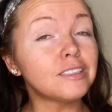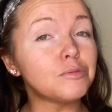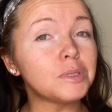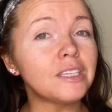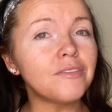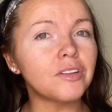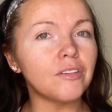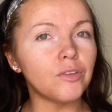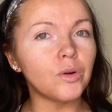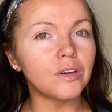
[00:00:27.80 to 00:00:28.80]
is specifically
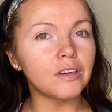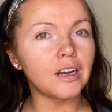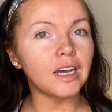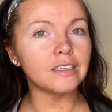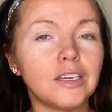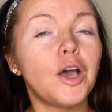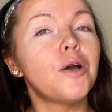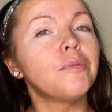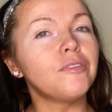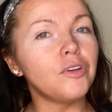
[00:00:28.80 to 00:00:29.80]
for hooded eyes.
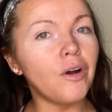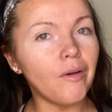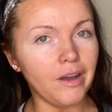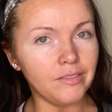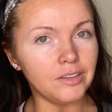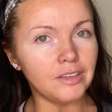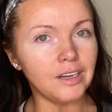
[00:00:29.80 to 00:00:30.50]
If you don't have hooded